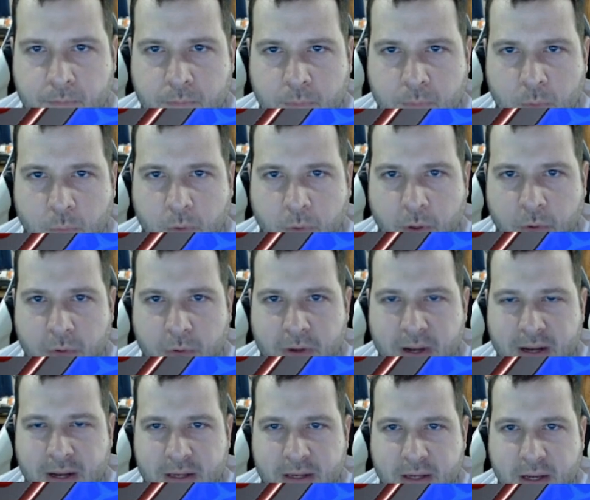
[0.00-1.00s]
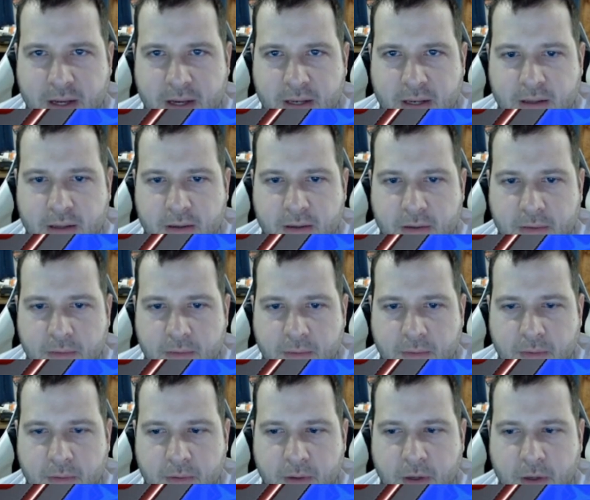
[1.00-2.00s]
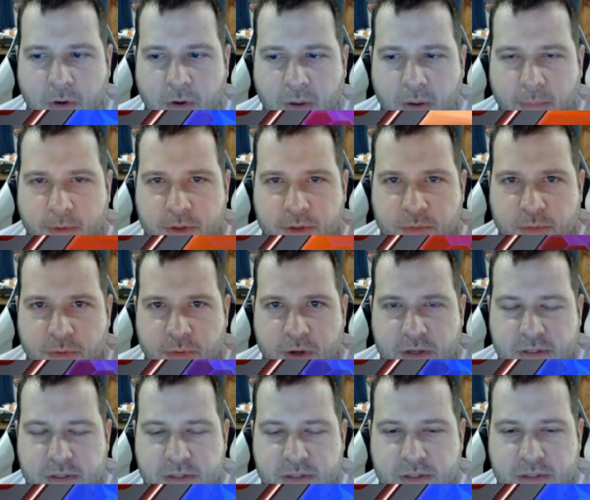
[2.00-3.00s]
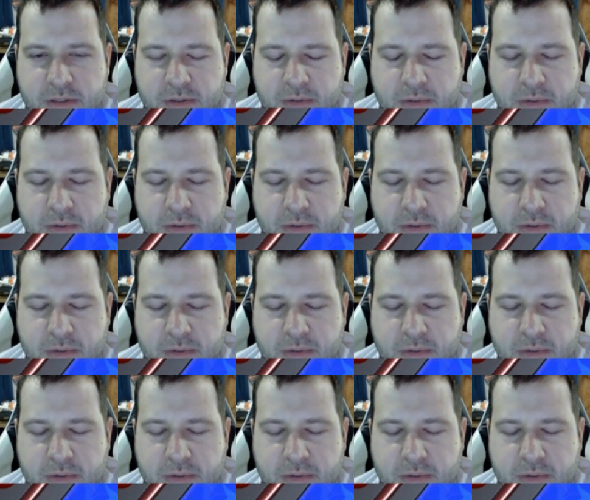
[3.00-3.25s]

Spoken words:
But we go 90-90 and grab our 2 prizes.